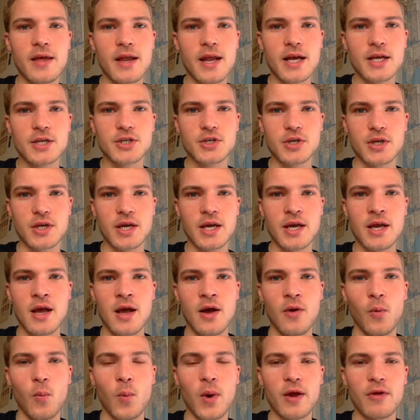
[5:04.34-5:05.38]
then actually,
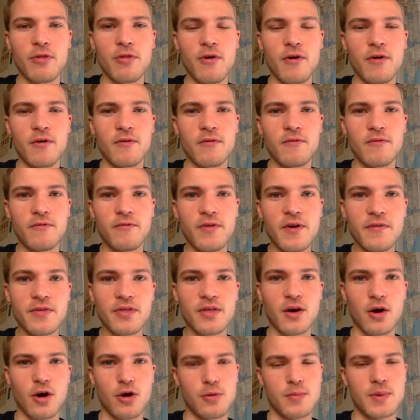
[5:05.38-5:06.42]
where the fifth
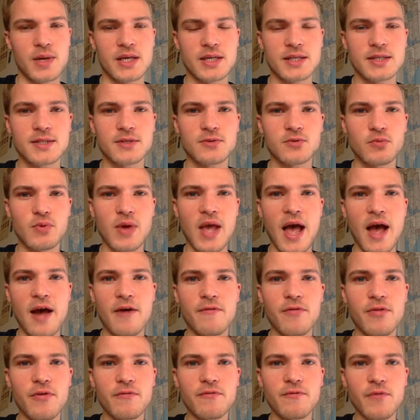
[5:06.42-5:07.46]
carbon is, we have
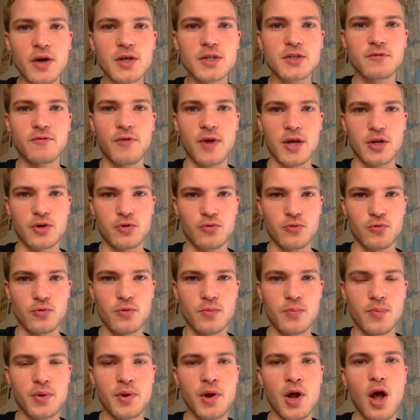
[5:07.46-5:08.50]
the phosphate
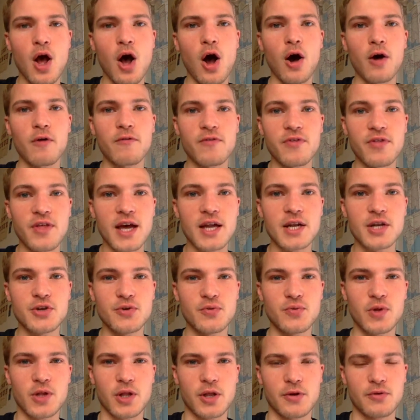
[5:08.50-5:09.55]
group of that
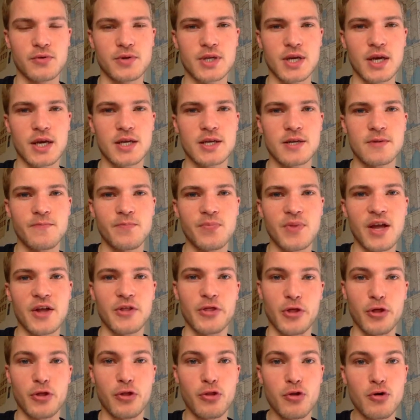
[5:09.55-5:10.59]
nucleotide. At
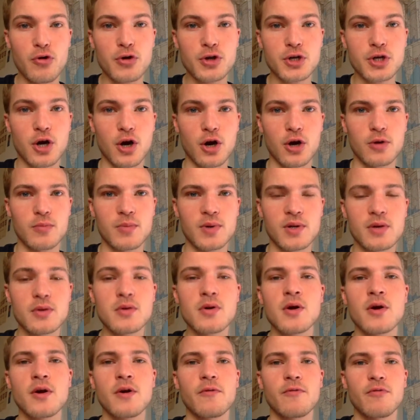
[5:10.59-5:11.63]
the third
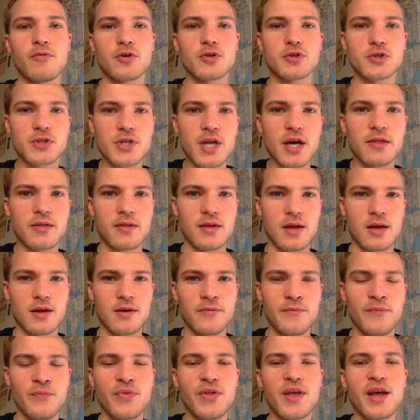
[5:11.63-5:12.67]
carbon, there's
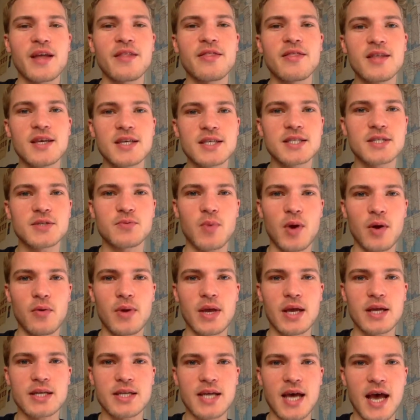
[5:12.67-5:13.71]
nothing, and this is where
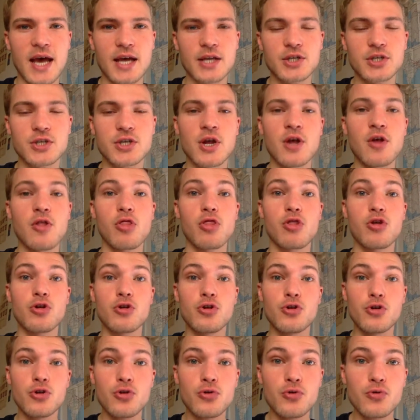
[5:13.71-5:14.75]
we attach the
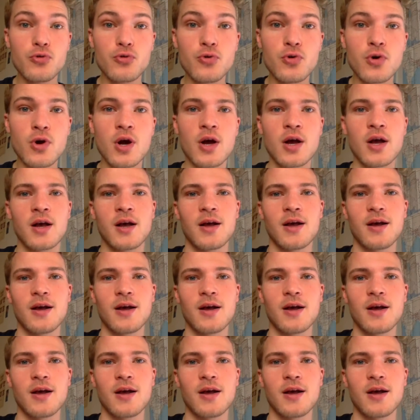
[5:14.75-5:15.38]
new